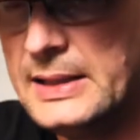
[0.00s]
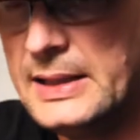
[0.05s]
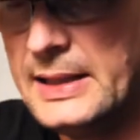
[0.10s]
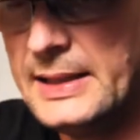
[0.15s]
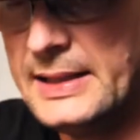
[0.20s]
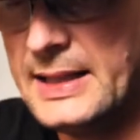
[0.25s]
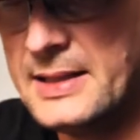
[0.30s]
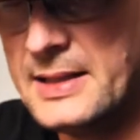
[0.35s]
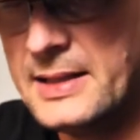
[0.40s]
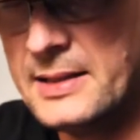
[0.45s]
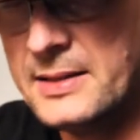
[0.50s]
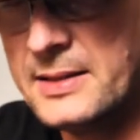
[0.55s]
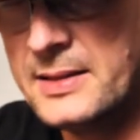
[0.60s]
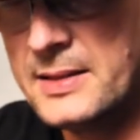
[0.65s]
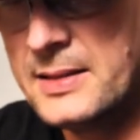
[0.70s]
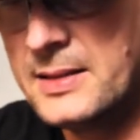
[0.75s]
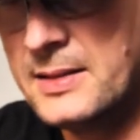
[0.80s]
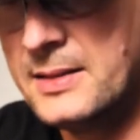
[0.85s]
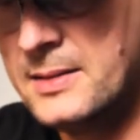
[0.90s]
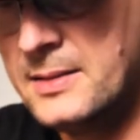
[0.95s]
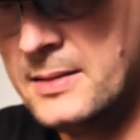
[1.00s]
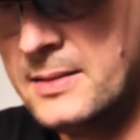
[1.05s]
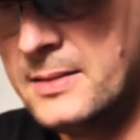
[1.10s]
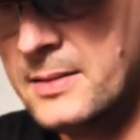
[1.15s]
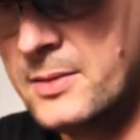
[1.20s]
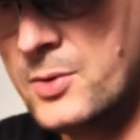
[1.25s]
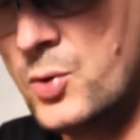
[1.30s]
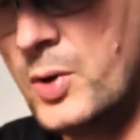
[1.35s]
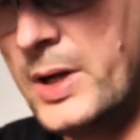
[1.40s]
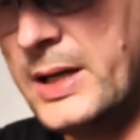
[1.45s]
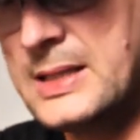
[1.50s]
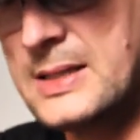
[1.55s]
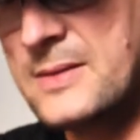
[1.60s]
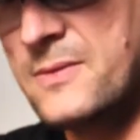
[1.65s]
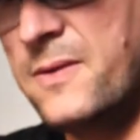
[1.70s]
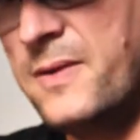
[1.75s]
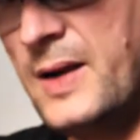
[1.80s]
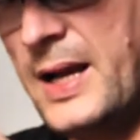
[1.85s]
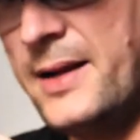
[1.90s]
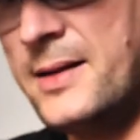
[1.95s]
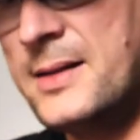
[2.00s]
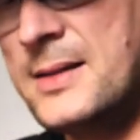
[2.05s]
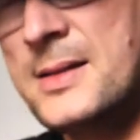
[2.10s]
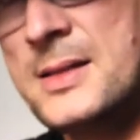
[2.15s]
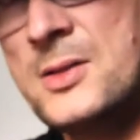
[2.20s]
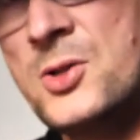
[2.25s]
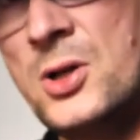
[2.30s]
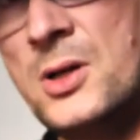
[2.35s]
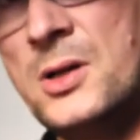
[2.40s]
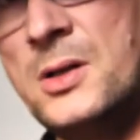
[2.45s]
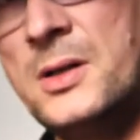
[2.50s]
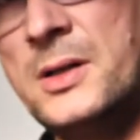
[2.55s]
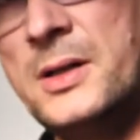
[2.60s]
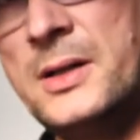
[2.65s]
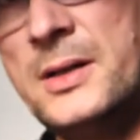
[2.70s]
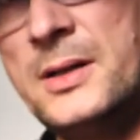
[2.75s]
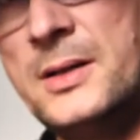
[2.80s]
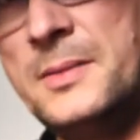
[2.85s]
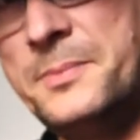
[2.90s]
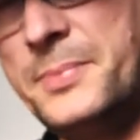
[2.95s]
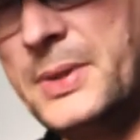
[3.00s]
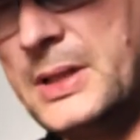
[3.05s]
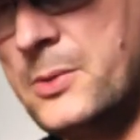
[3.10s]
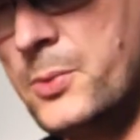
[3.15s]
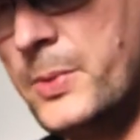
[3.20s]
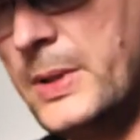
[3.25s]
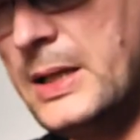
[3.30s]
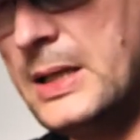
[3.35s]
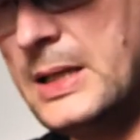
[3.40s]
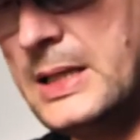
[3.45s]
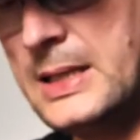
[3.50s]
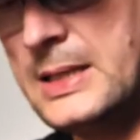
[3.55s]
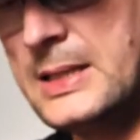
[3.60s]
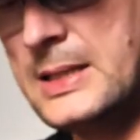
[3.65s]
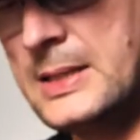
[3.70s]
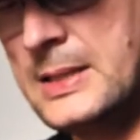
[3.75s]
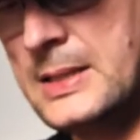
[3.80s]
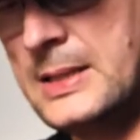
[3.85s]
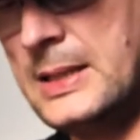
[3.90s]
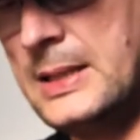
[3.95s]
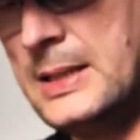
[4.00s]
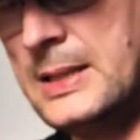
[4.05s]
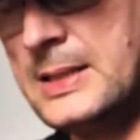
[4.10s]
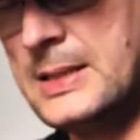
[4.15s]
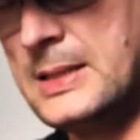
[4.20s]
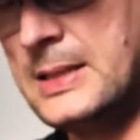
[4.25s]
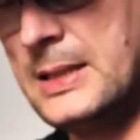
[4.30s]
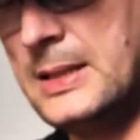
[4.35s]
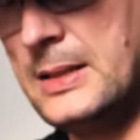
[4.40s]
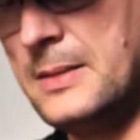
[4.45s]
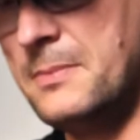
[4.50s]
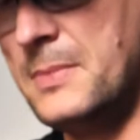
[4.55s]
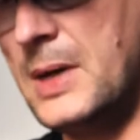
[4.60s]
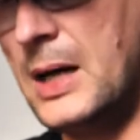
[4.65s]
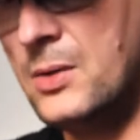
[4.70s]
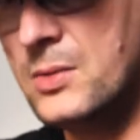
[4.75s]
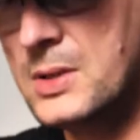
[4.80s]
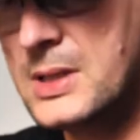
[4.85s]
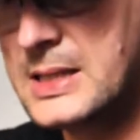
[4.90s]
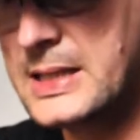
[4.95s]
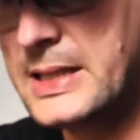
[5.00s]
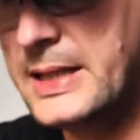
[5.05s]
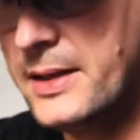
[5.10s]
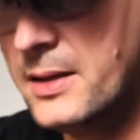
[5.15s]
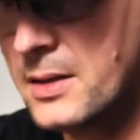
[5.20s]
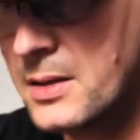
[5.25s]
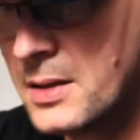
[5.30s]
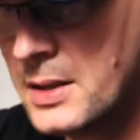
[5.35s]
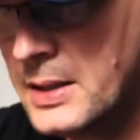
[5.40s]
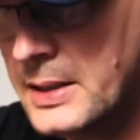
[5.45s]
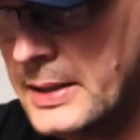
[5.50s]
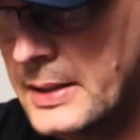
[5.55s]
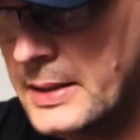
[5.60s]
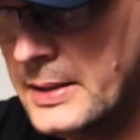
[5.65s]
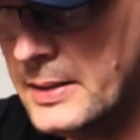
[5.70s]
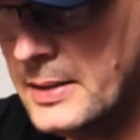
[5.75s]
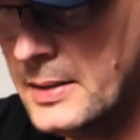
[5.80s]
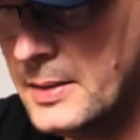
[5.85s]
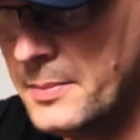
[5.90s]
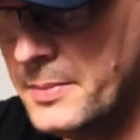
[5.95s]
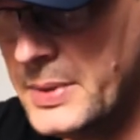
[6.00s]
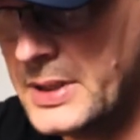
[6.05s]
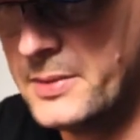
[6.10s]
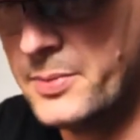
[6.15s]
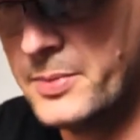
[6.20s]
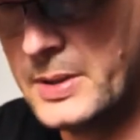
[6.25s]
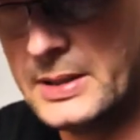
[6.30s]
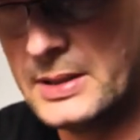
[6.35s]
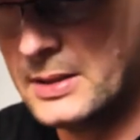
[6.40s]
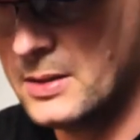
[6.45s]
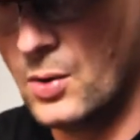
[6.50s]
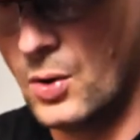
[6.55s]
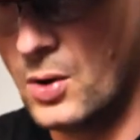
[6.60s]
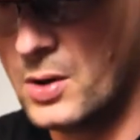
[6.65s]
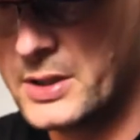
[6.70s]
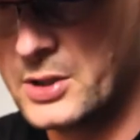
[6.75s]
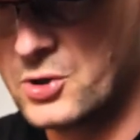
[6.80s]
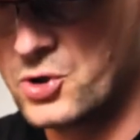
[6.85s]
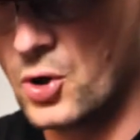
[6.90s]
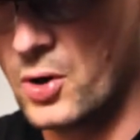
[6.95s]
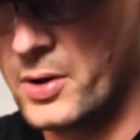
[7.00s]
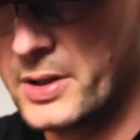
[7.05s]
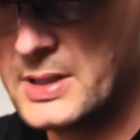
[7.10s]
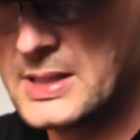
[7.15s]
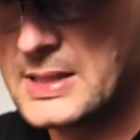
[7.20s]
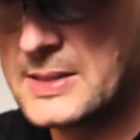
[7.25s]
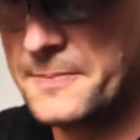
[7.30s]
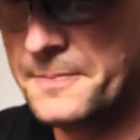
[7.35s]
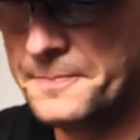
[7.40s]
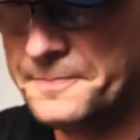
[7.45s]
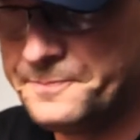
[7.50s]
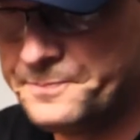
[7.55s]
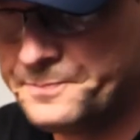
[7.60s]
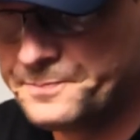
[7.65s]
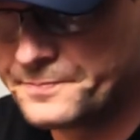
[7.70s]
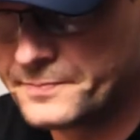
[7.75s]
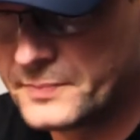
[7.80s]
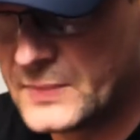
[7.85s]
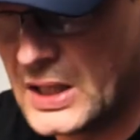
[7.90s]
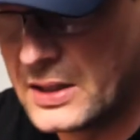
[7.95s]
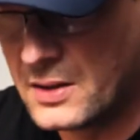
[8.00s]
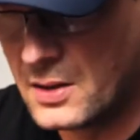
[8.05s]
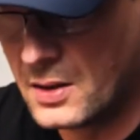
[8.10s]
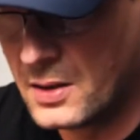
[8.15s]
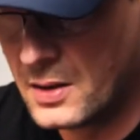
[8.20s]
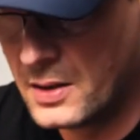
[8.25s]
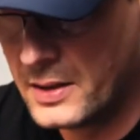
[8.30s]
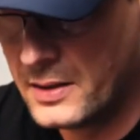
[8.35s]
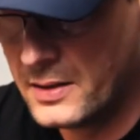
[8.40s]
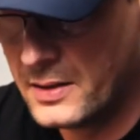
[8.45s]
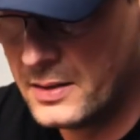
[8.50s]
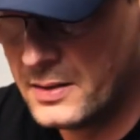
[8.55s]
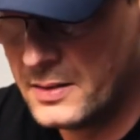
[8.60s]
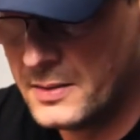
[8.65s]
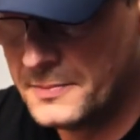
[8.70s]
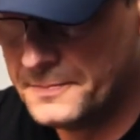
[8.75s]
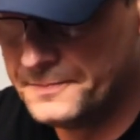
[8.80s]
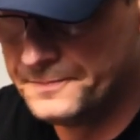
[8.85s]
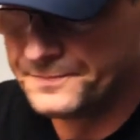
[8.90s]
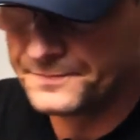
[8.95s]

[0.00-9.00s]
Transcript: Then it creates flexure between these mounts here, between all the joints that are